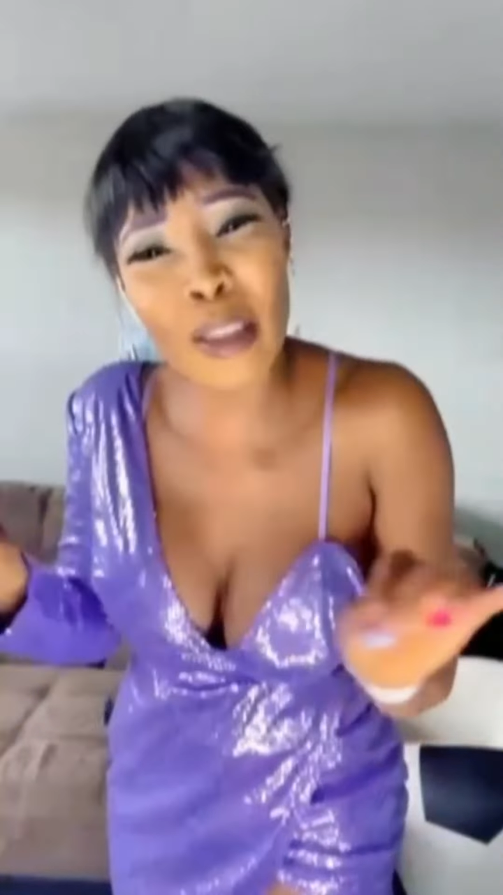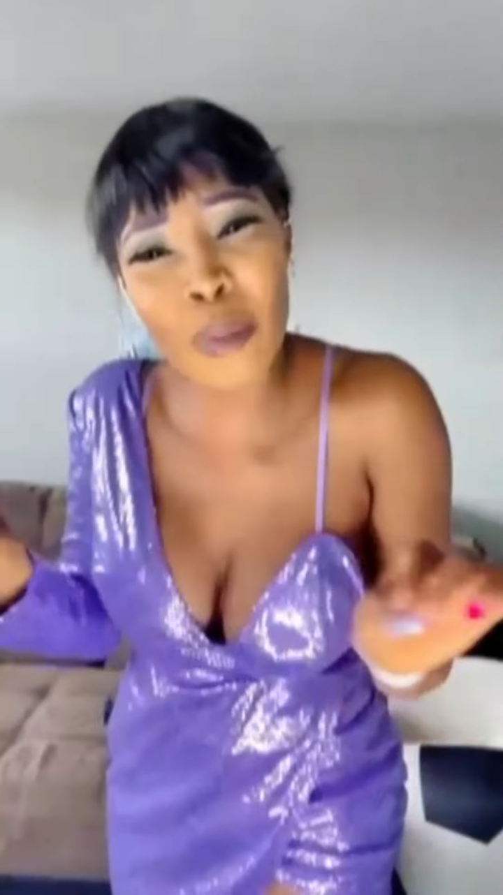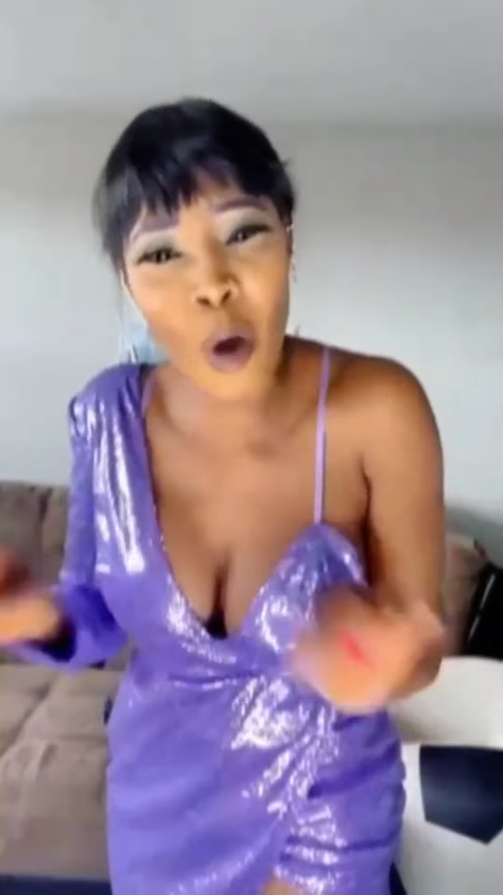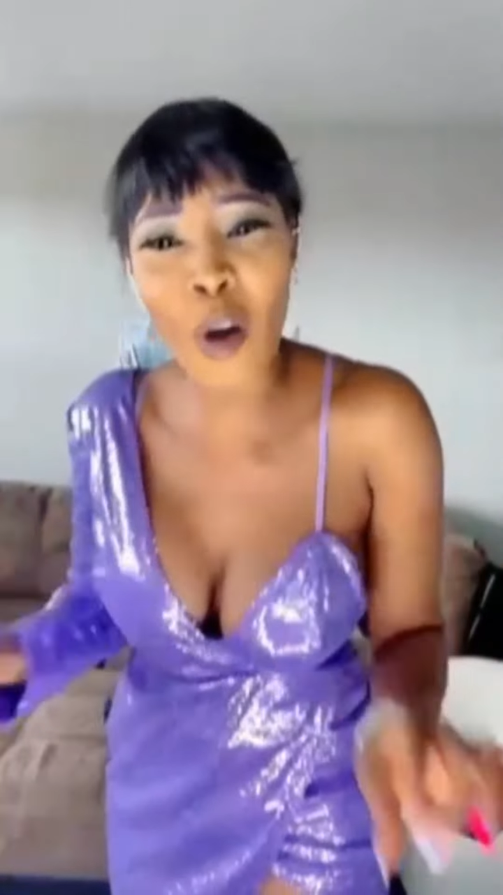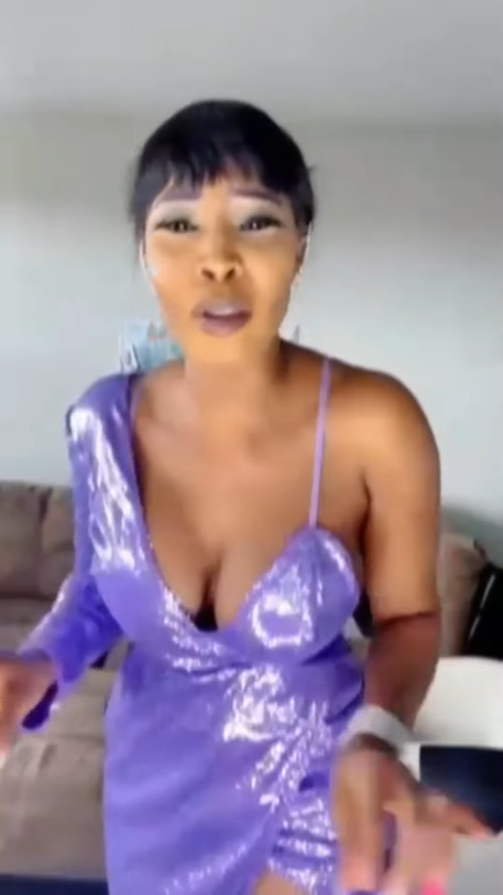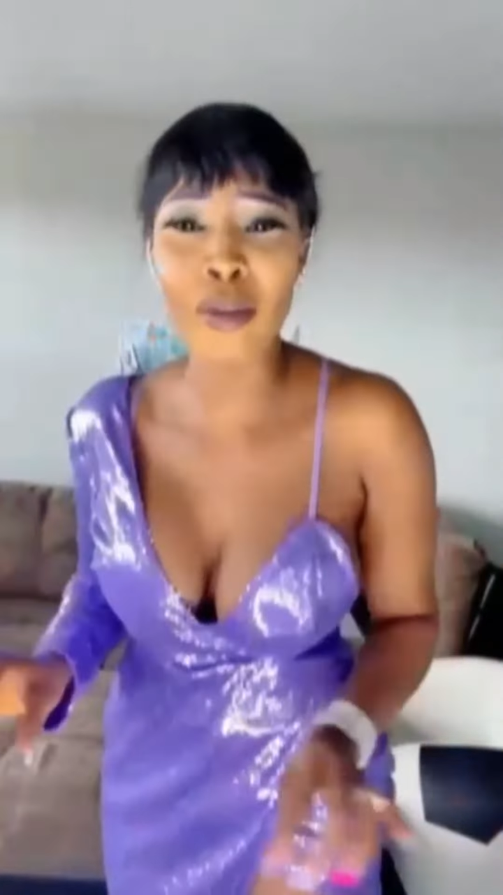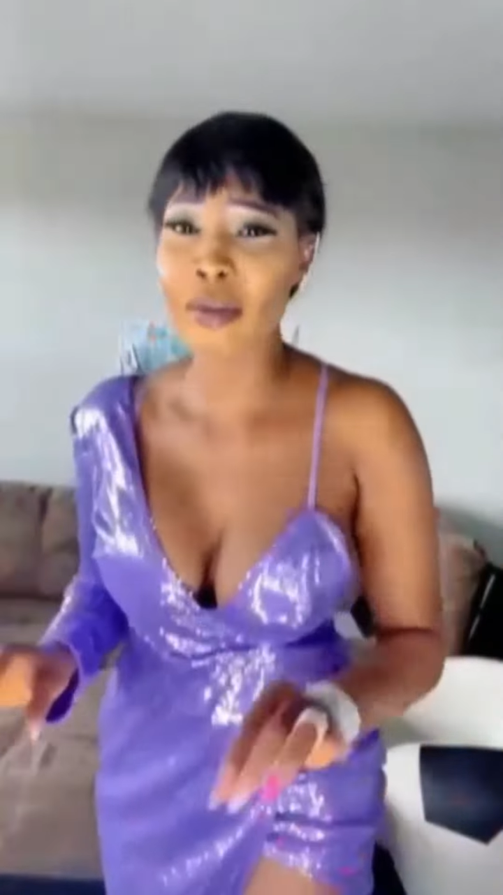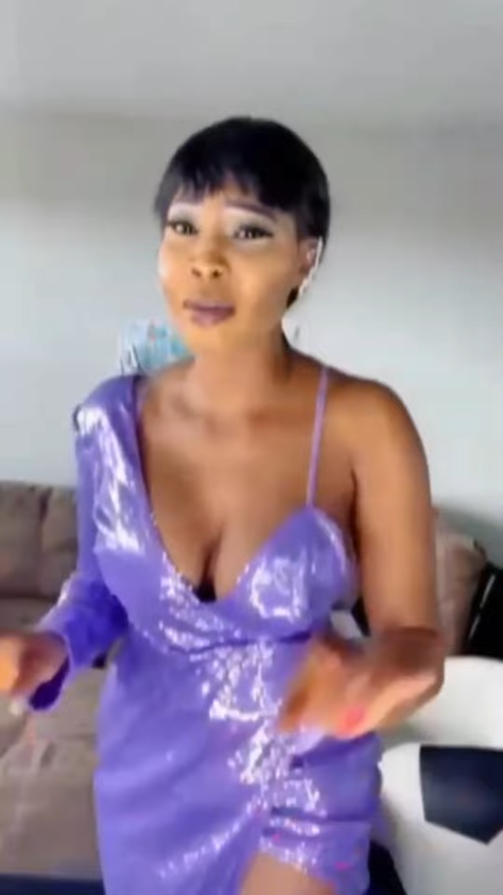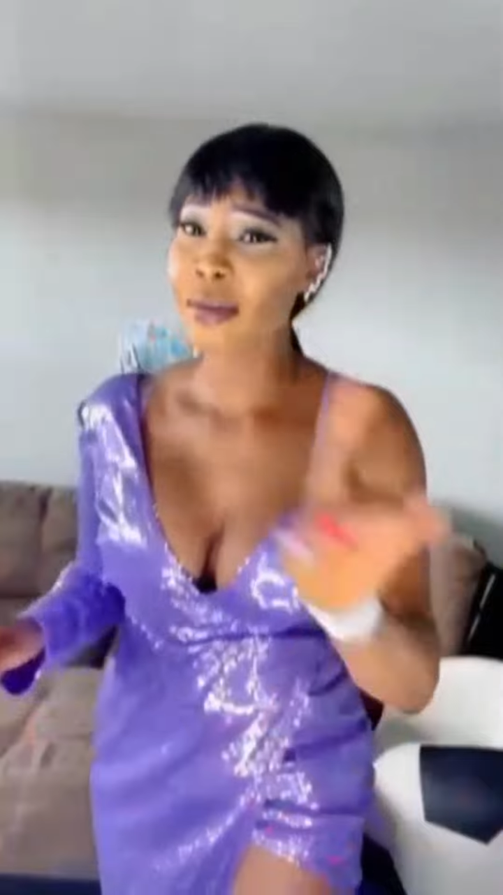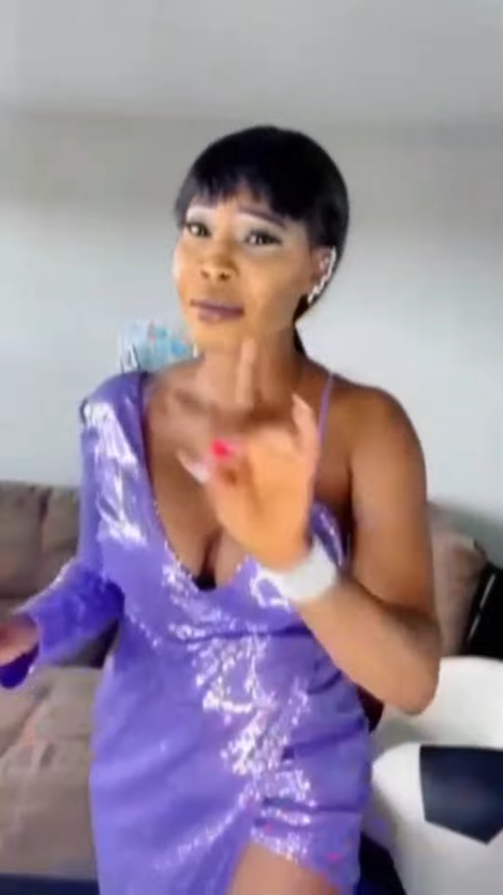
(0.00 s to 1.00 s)

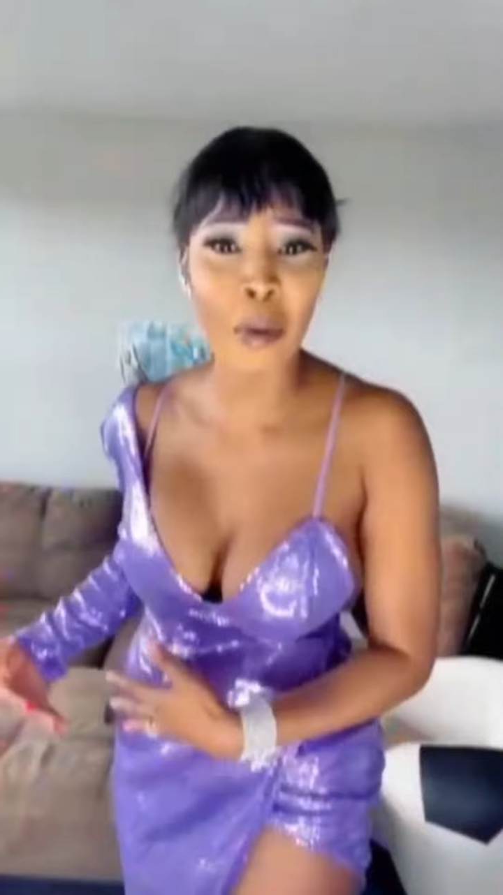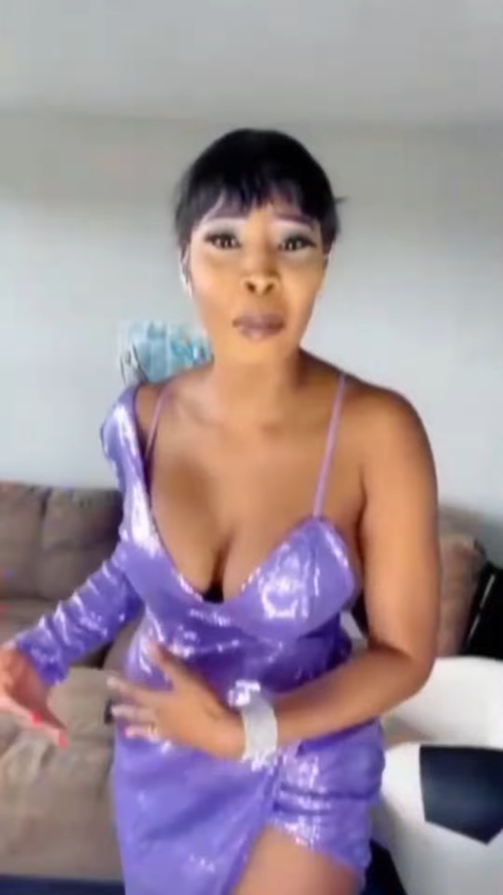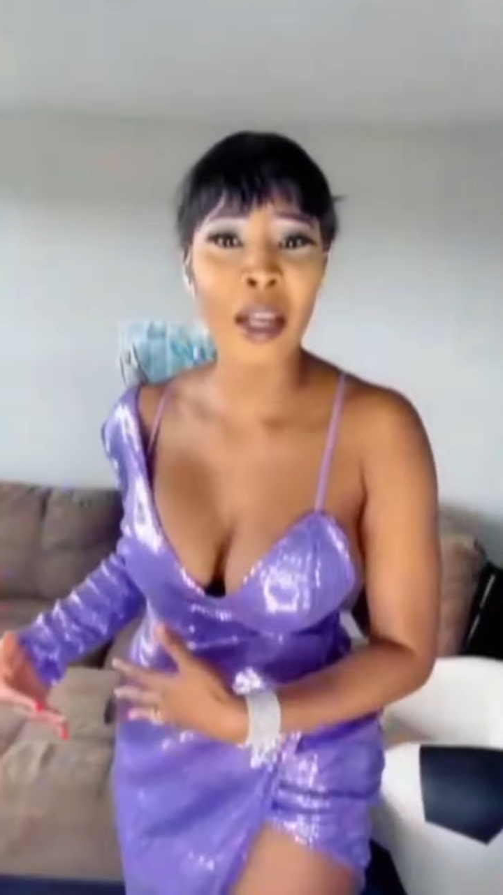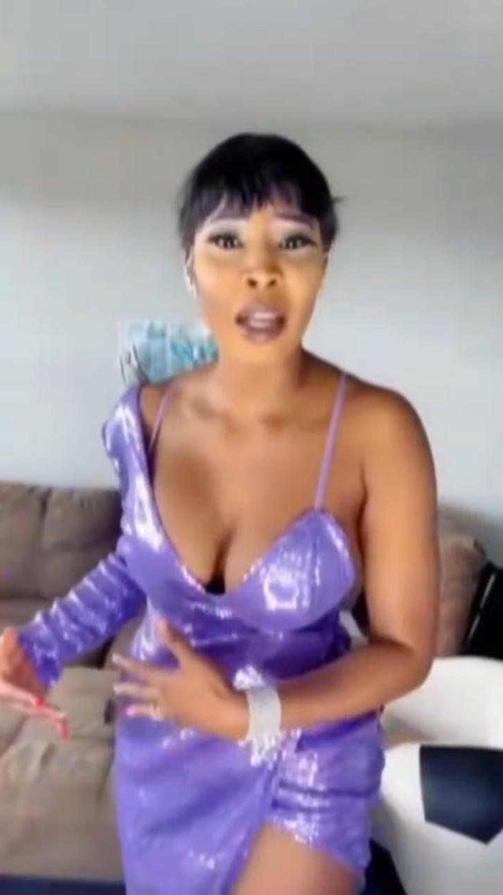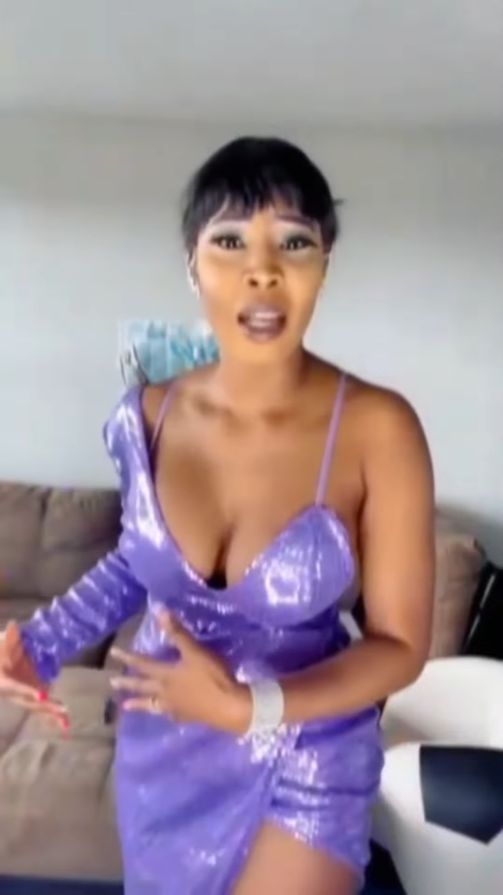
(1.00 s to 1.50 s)
small.